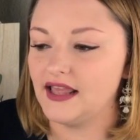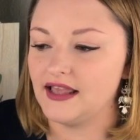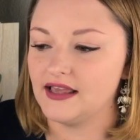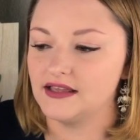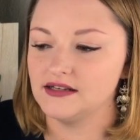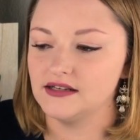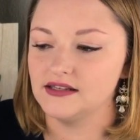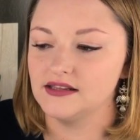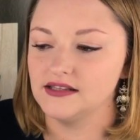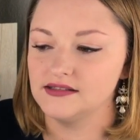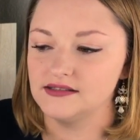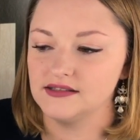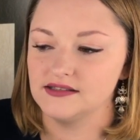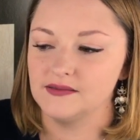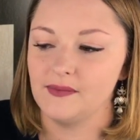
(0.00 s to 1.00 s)
and
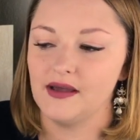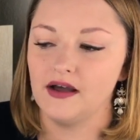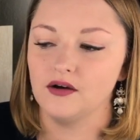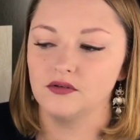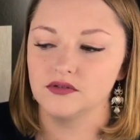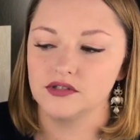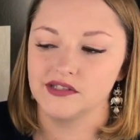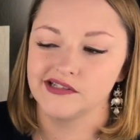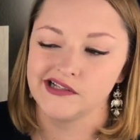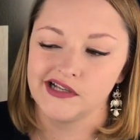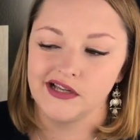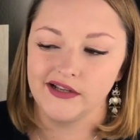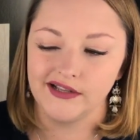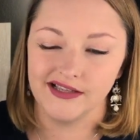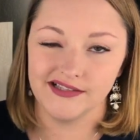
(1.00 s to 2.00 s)
this is about
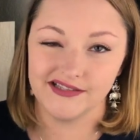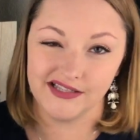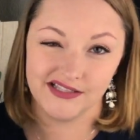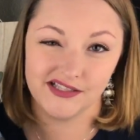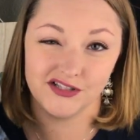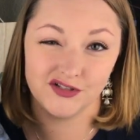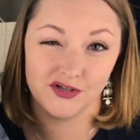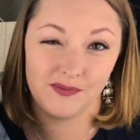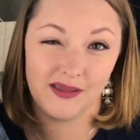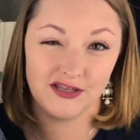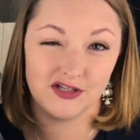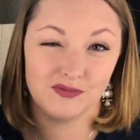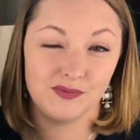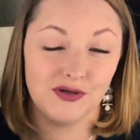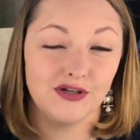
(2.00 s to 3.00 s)
a
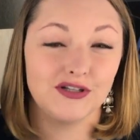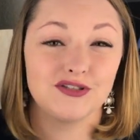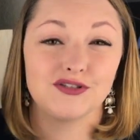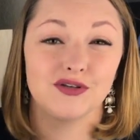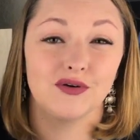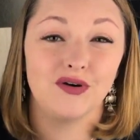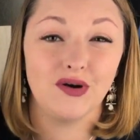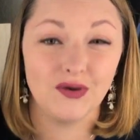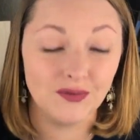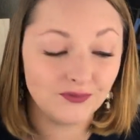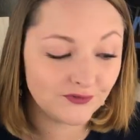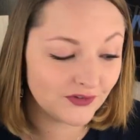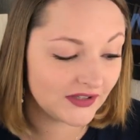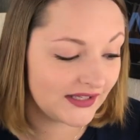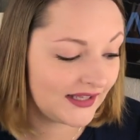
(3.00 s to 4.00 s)
600-page book, so
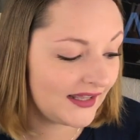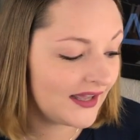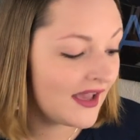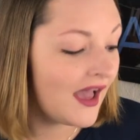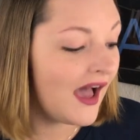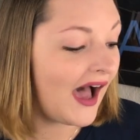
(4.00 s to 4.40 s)
hopefully